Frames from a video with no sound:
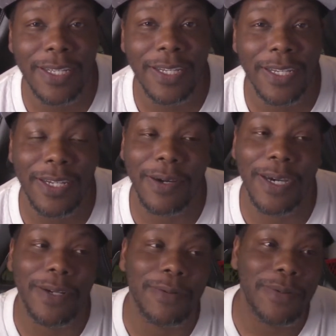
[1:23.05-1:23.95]
you know, I
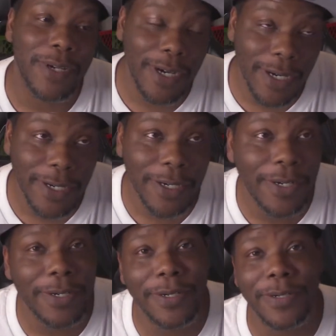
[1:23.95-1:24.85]
don't
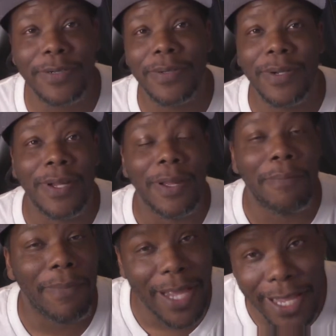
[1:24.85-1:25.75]
know,
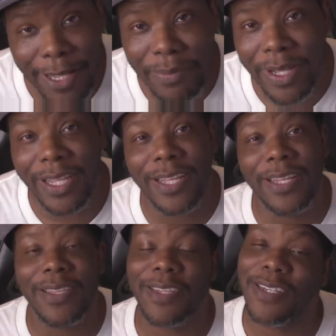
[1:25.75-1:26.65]

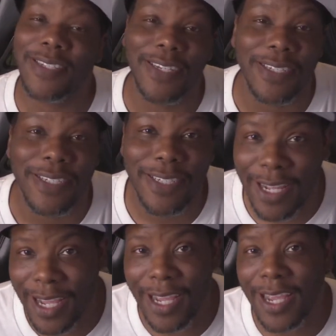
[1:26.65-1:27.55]
maybe, things such as
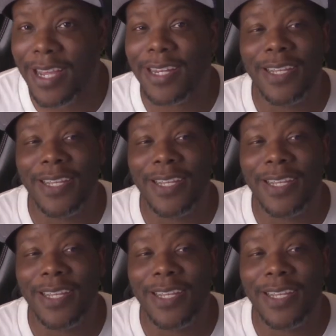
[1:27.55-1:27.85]
that.